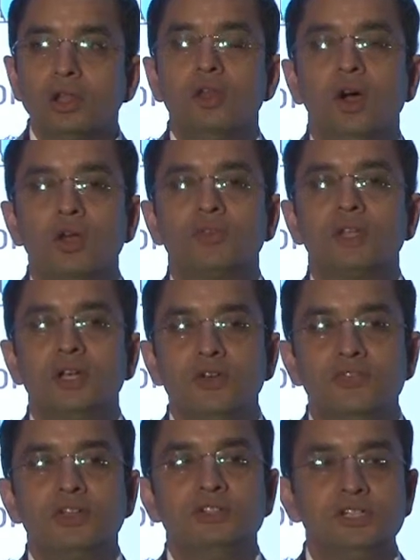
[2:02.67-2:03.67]
and lot of the
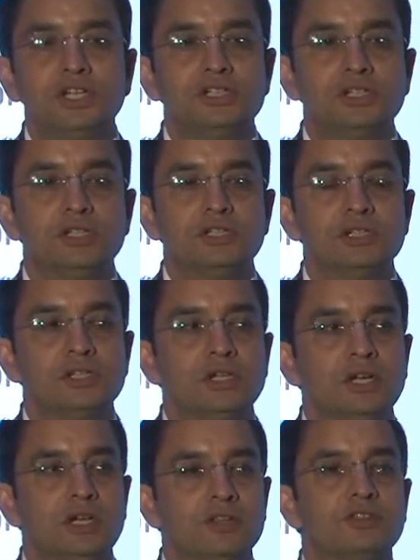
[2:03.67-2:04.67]
differentiation
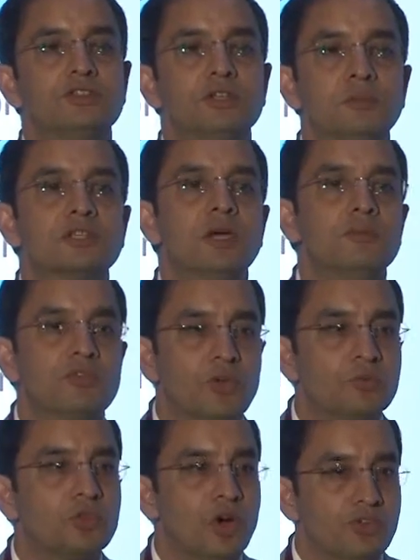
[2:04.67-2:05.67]
in a system is coming
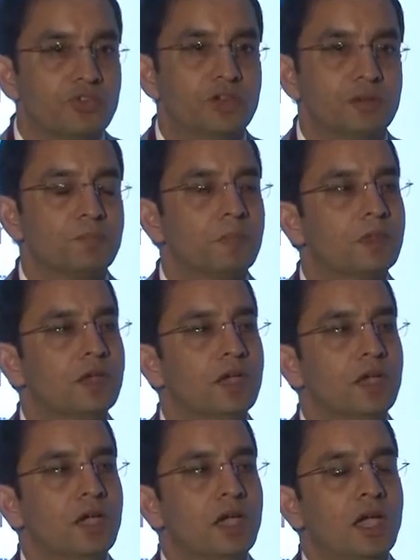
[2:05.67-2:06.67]
from software.
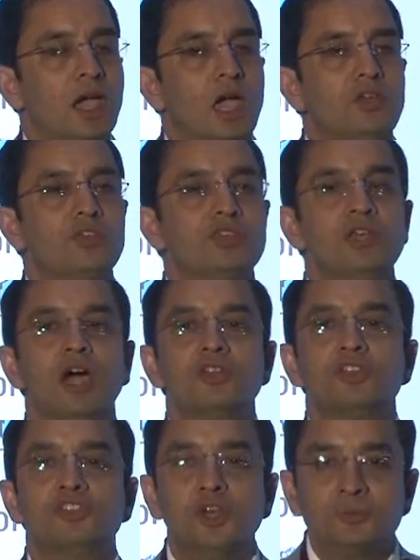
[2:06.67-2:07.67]
And if you see how
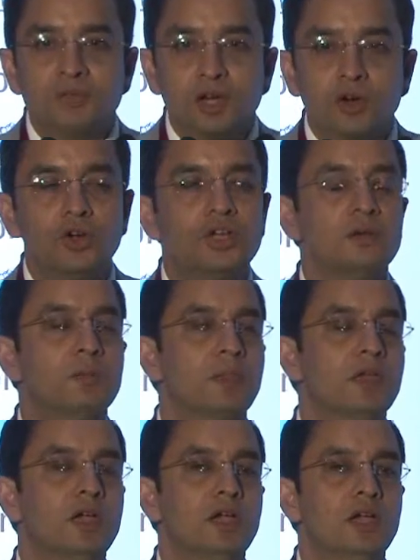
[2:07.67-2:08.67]
the chips are growing,
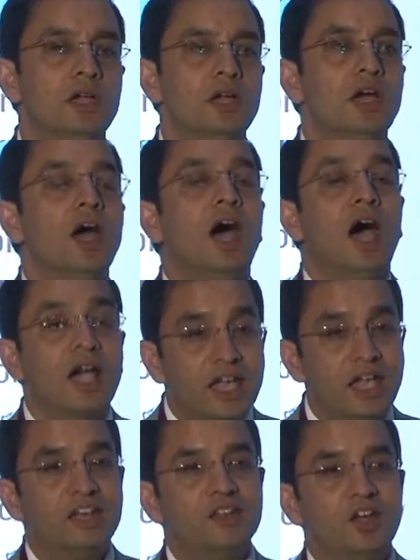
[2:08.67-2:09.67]

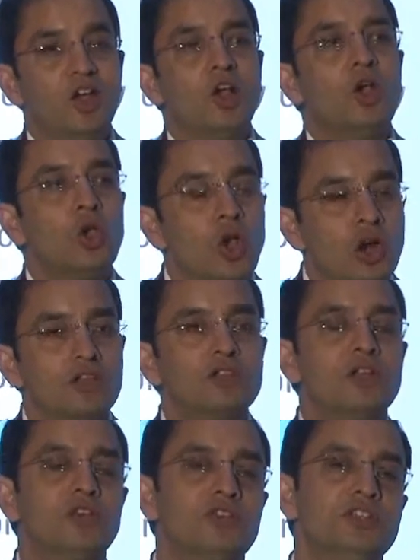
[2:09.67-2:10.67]
again, lot of the
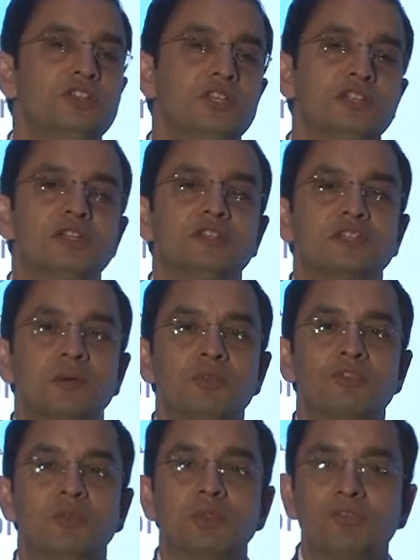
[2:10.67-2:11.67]
differentiation is coming
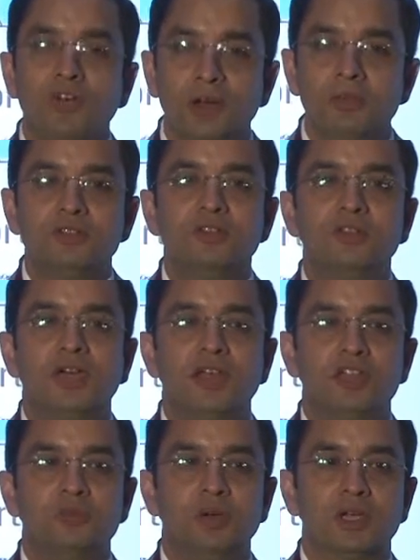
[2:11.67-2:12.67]
from the fabless design
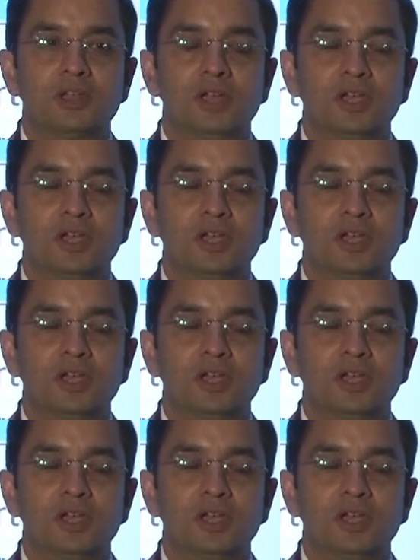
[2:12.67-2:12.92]
aspect.